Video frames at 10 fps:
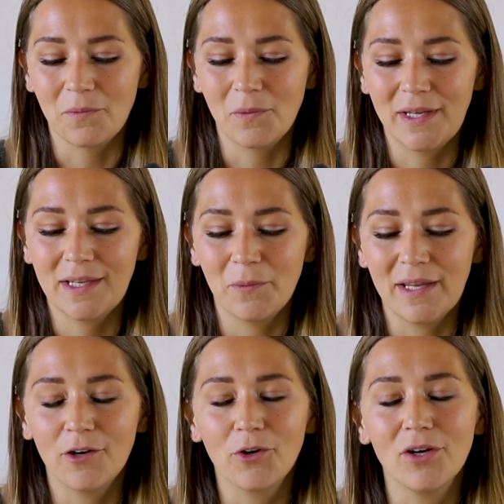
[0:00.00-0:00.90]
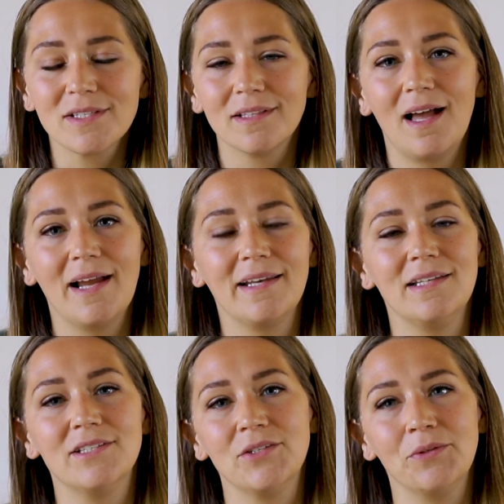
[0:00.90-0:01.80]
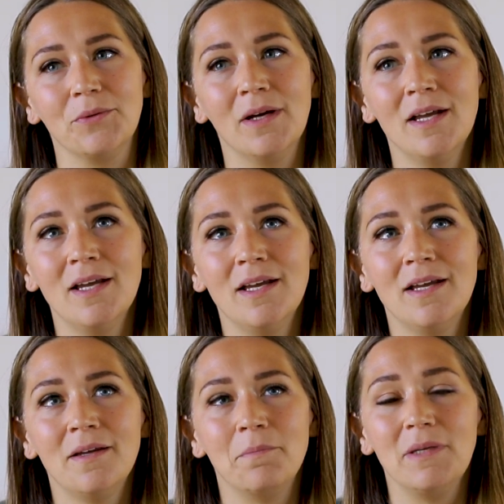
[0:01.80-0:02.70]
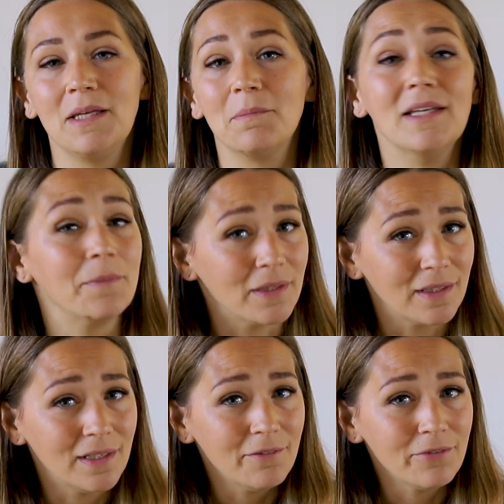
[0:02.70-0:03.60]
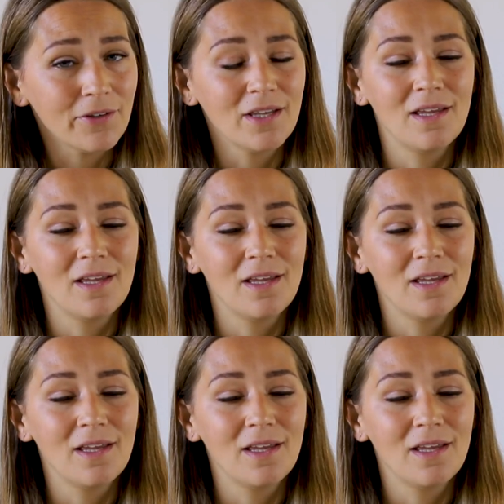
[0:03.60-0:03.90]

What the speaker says: we can cross the line into being manipulative.